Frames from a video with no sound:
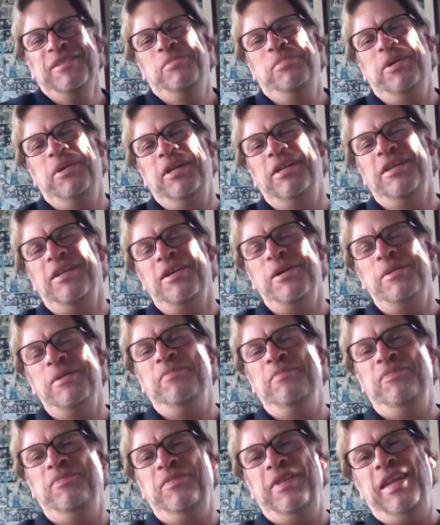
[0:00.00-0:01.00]
But
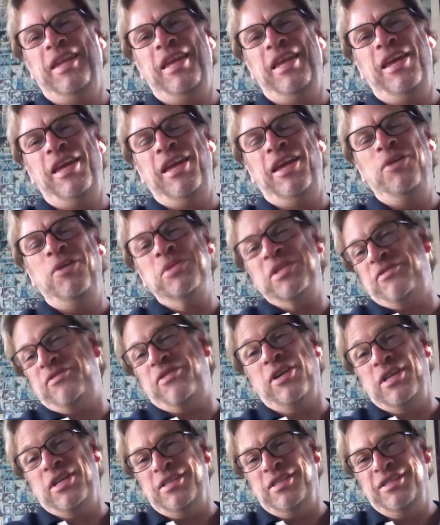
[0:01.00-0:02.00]
it was
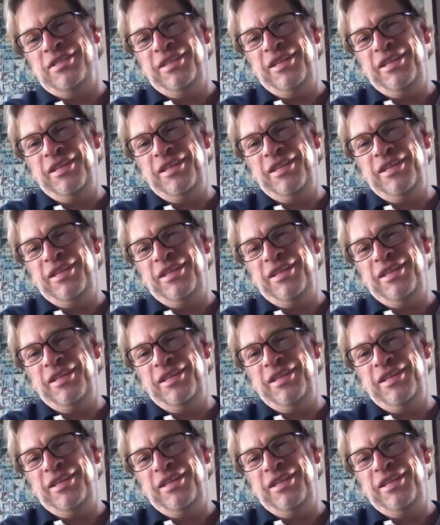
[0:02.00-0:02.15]
fun.